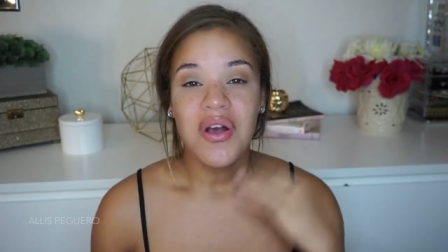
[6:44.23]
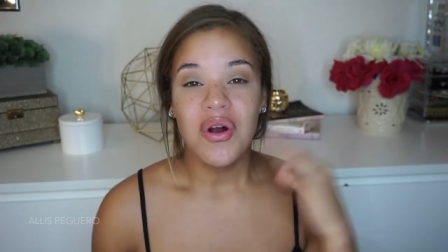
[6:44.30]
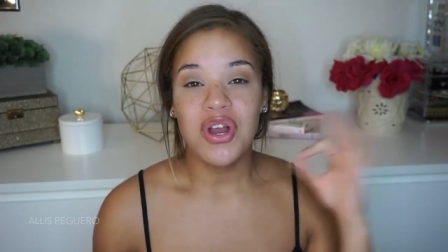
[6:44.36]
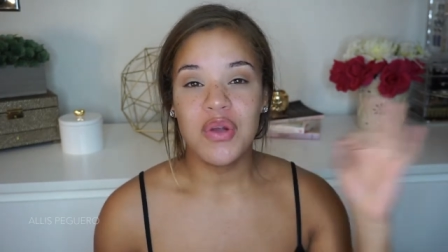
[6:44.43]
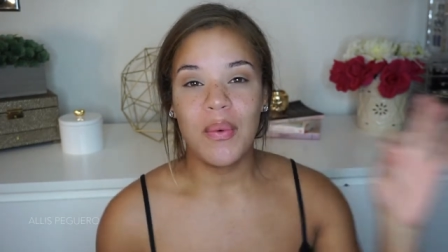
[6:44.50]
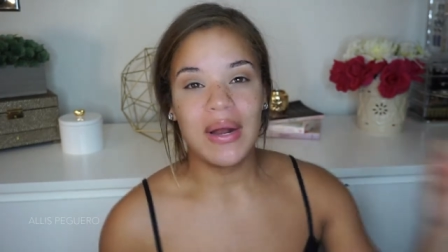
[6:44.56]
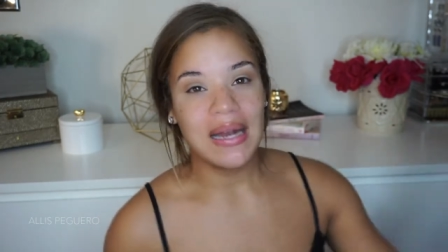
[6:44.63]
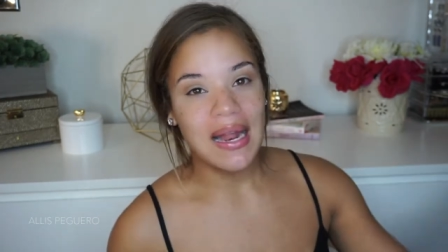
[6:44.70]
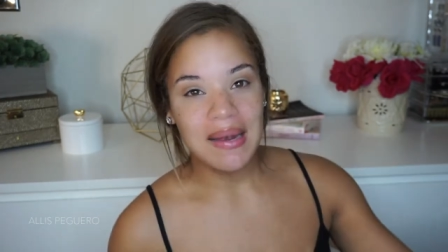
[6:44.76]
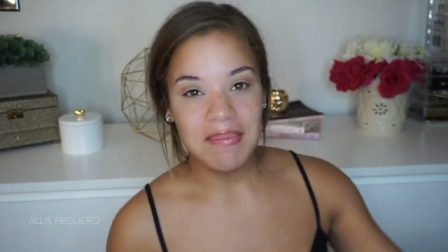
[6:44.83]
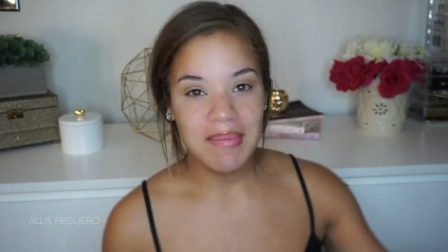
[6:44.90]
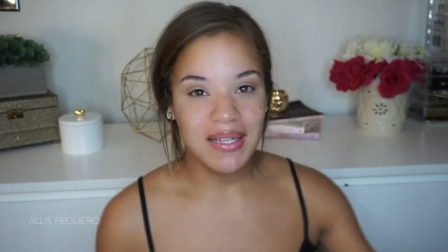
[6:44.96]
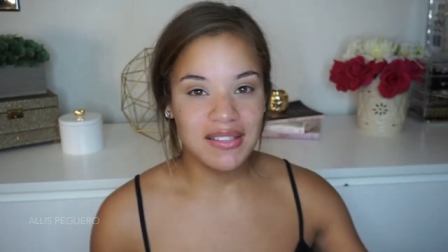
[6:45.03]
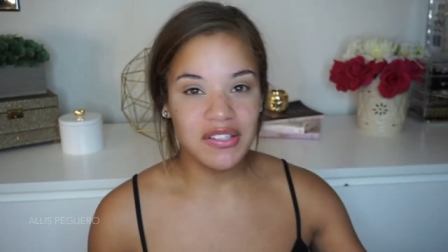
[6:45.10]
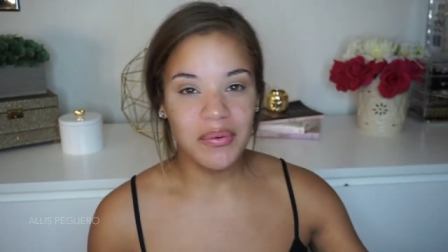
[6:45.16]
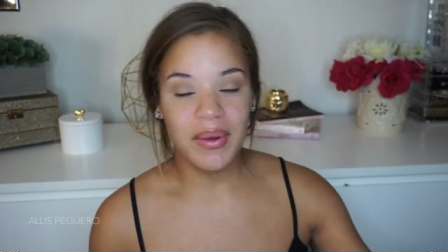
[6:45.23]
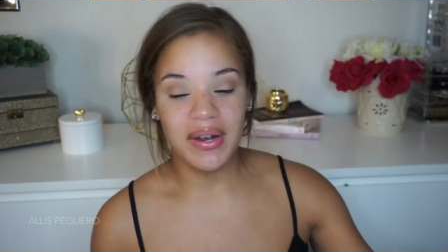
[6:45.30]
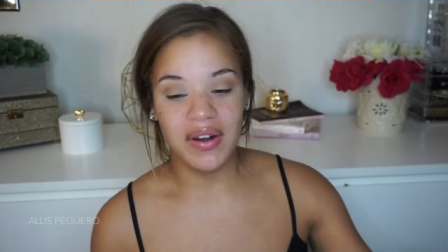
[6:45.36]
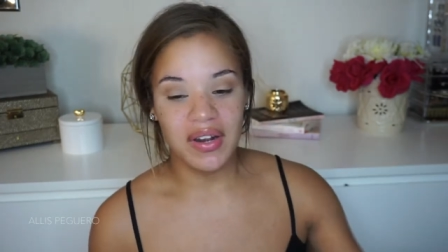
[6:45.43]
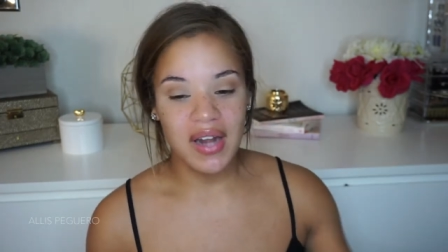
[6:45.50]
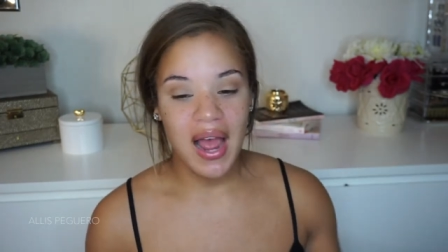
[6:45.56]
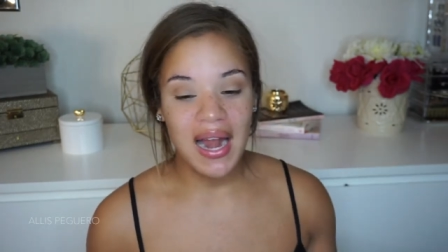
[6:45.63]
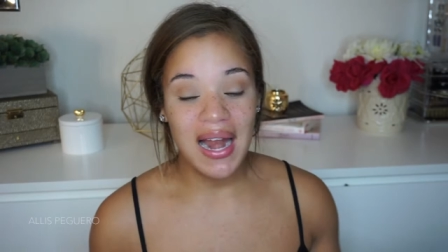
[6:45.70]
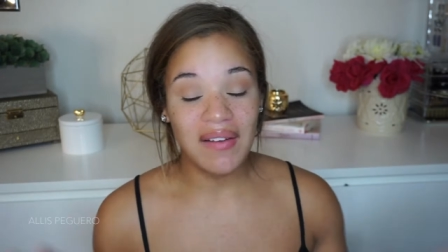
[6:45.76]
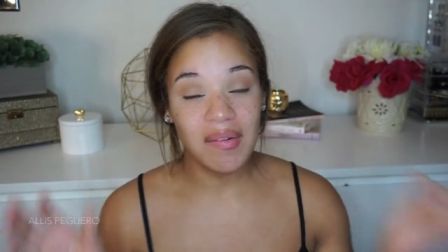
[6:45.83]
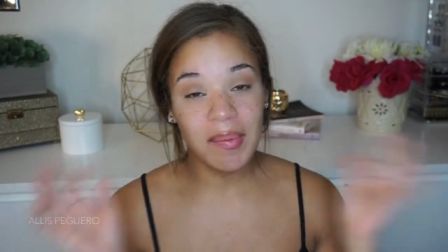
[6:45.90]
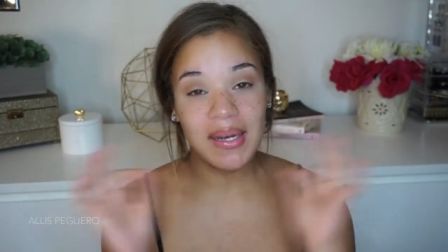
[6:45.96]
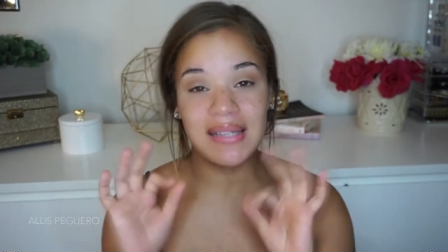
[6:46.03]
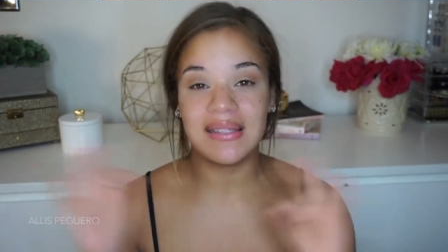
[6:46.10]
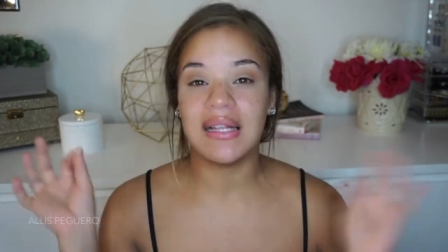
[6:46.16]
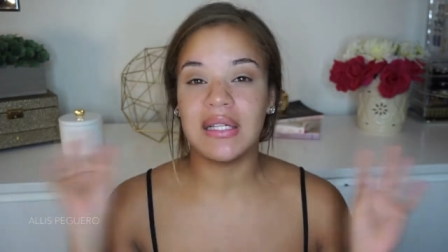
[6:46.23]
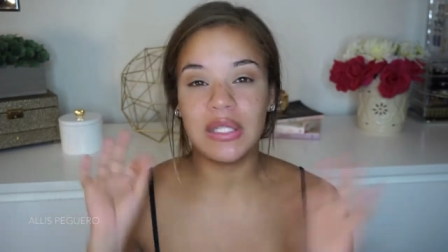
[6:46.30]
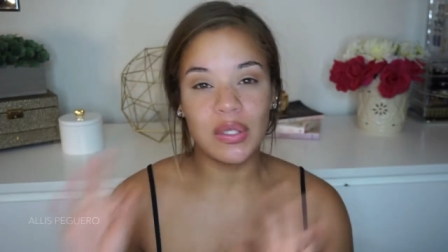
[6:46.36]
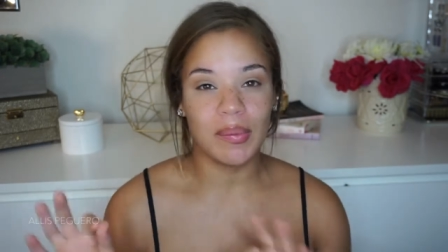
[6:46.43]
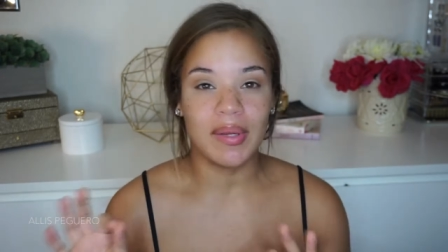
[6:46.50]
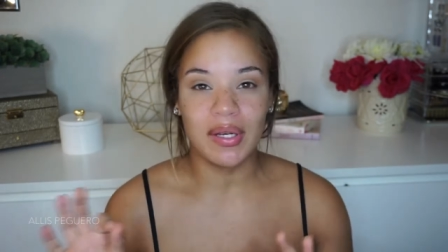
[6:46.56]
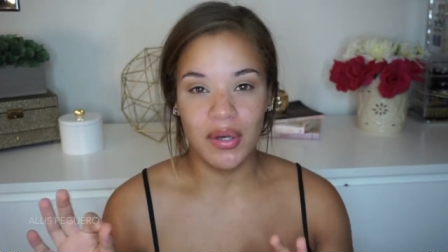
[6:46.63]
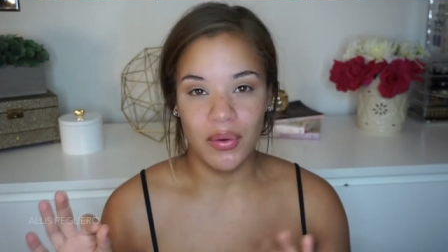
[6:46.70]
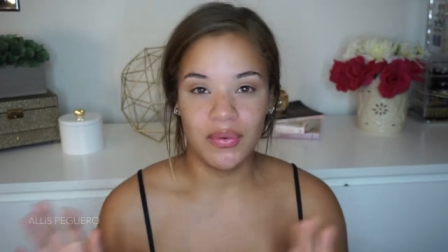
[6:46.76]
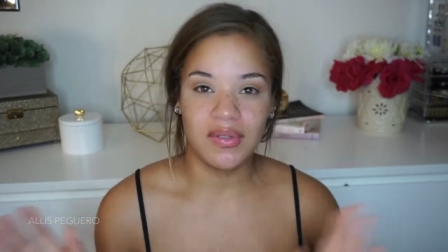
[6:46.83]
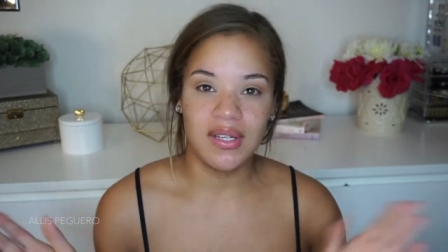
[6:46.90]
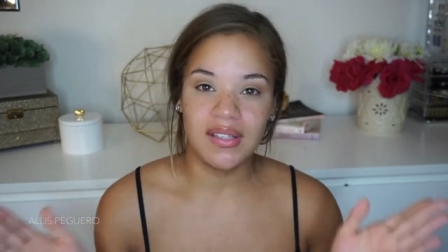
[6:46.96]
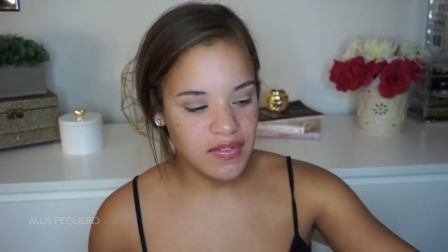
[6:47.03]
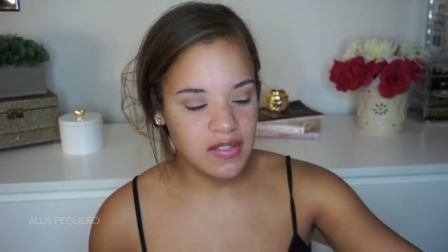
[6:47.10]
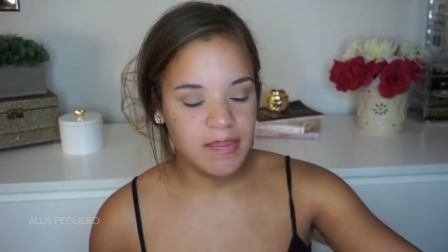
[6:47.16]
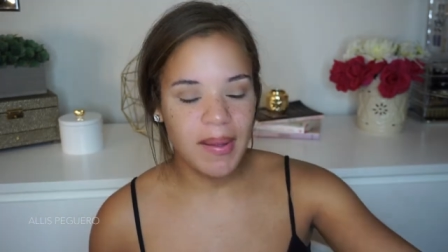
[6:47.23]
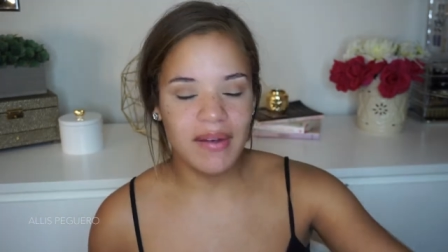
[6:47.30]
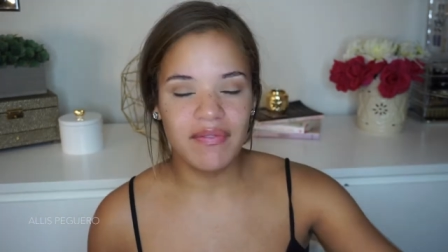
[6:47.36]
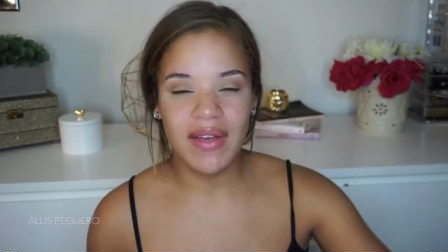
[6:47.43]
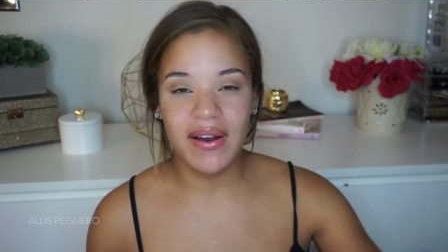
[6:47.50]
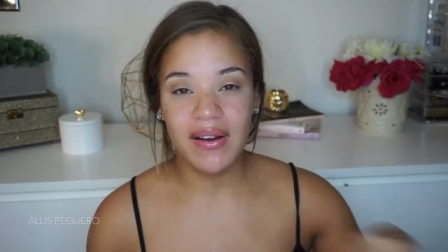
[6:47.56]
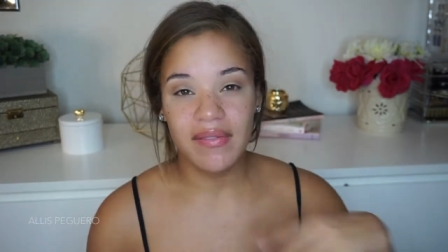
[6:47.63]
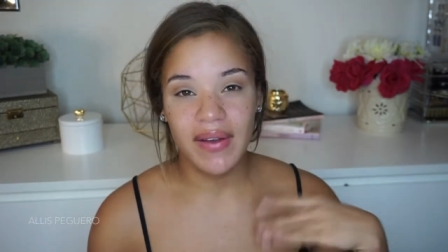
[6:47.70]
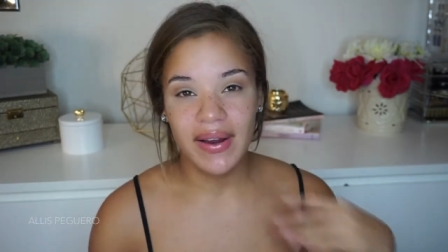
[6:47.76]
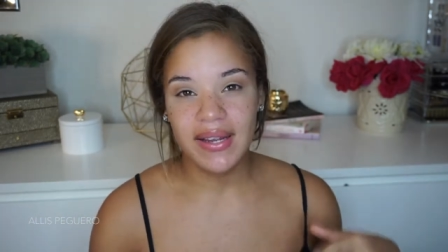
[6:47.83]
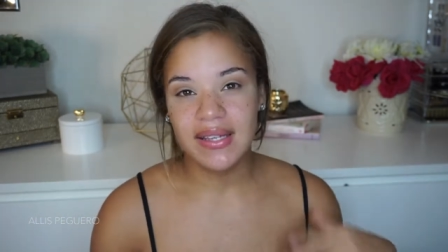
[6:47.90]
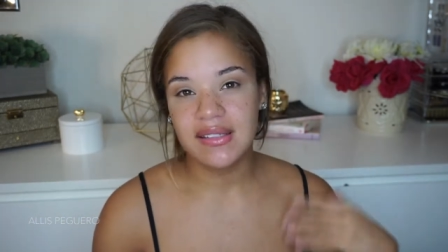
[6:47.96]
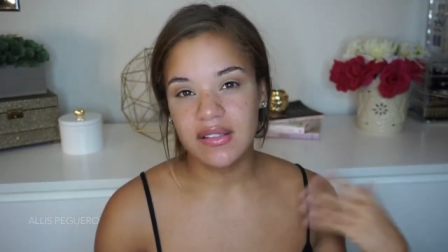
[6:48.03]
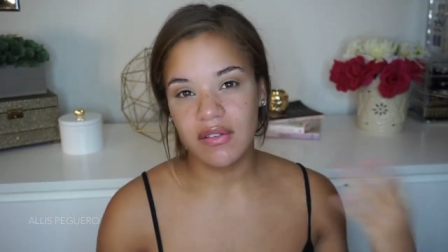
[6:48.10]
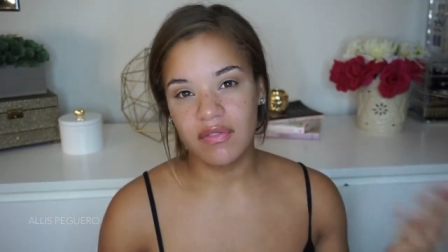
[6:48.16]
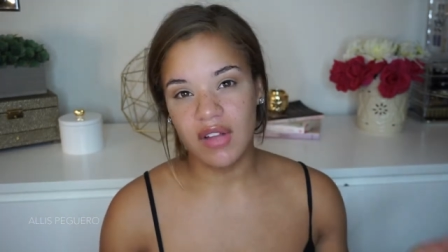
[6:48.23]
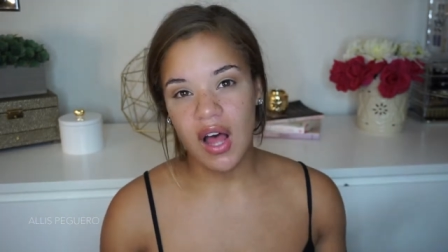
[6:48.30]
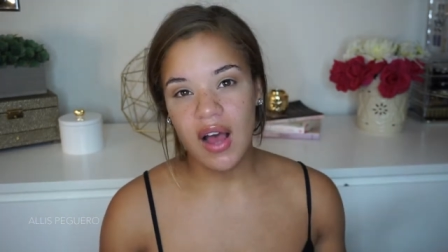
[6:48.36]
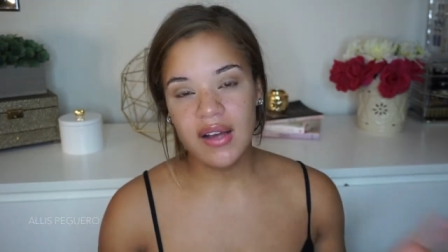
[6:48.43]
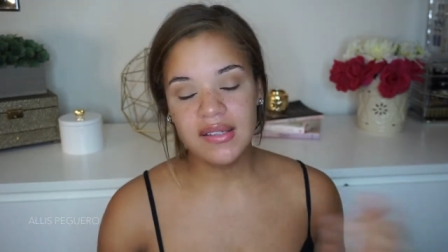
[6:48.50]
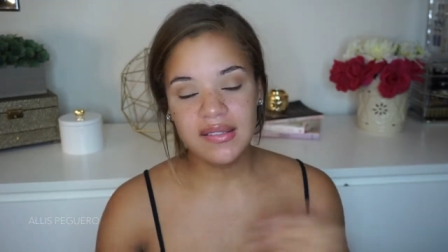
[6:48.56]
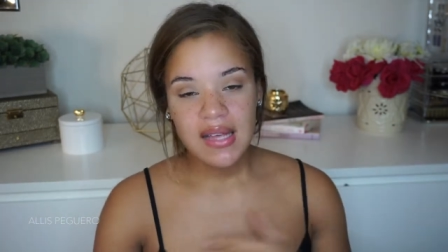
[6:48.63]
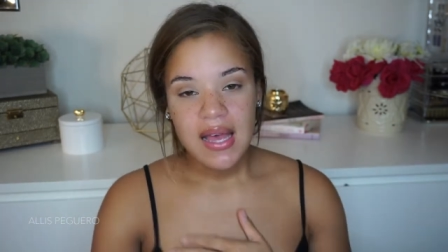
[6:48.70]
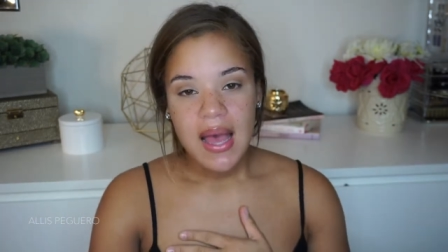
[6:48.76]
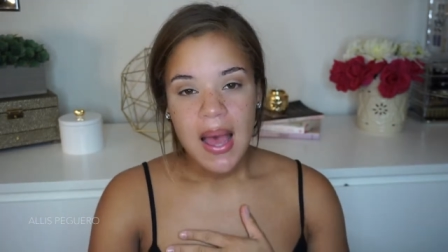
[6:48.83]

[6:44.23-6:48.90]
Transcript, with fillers: or you want to admit to it or not, everybody's a little bit nosy. I've just been very, very into vlogs,